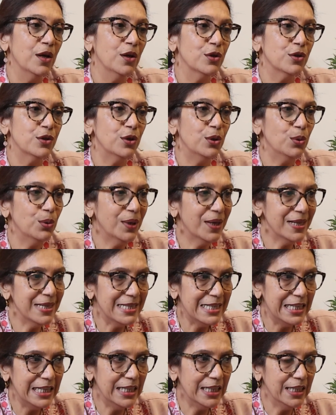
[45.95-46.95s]
So you can
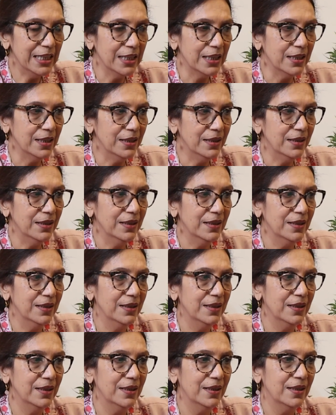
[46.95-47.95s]
see here
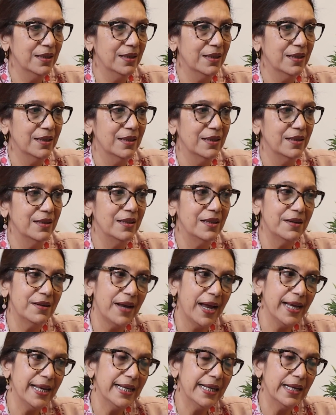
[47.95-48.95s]
the
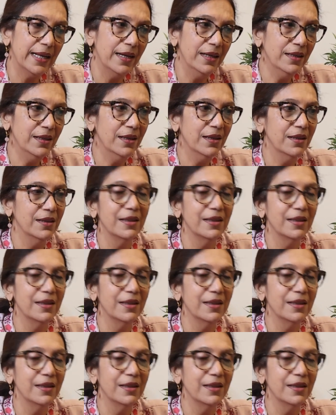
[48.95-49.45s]
right lung,